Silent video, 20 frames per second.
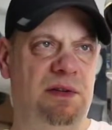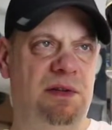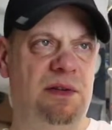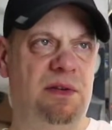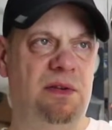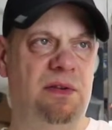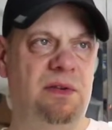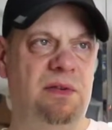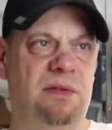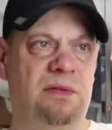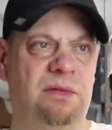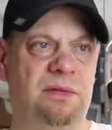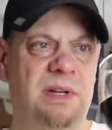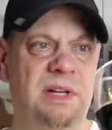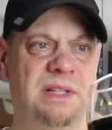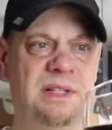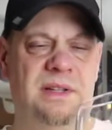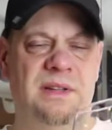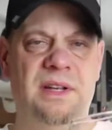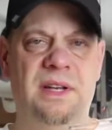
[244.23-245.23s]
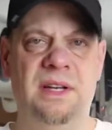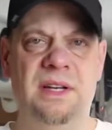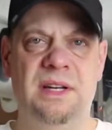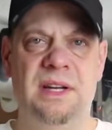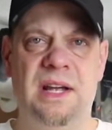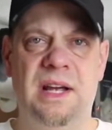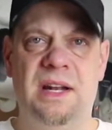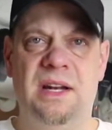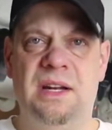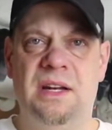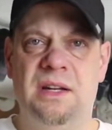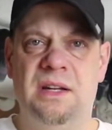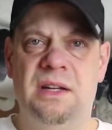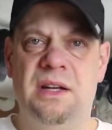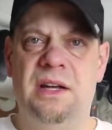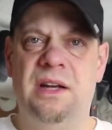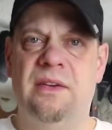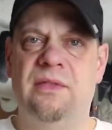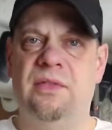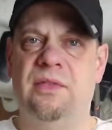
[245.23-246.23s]
So it's thin and
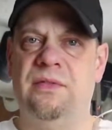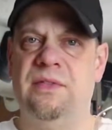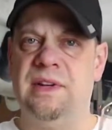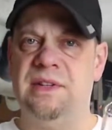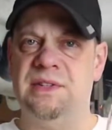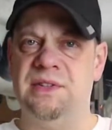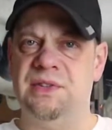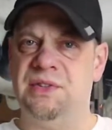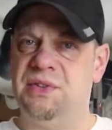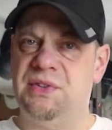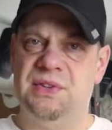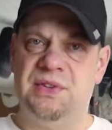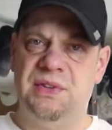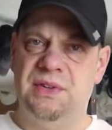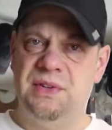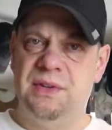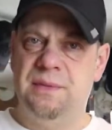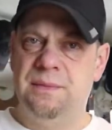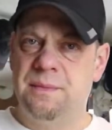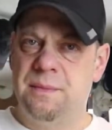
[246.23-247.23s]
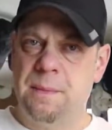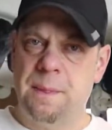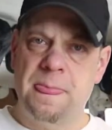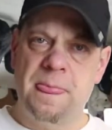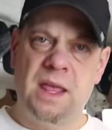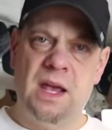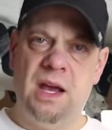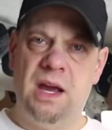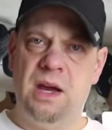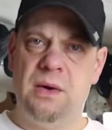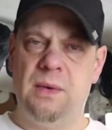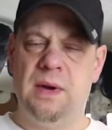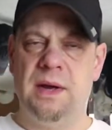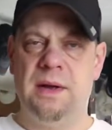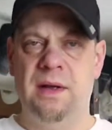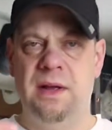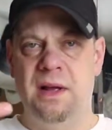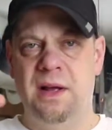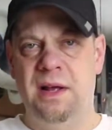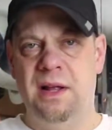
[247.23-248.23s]
effervescent.
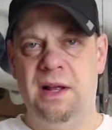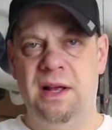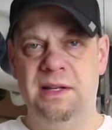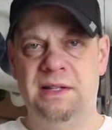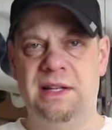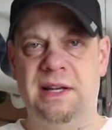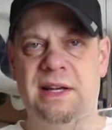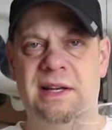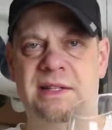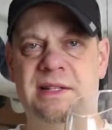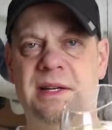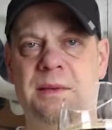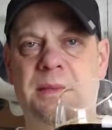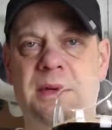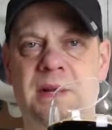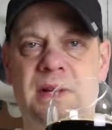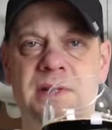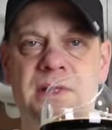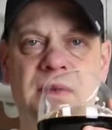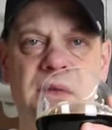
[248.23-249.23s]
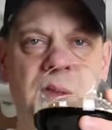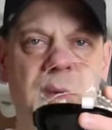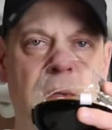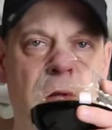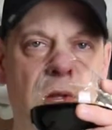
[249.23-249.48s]
Anyway, let's take a sip of this.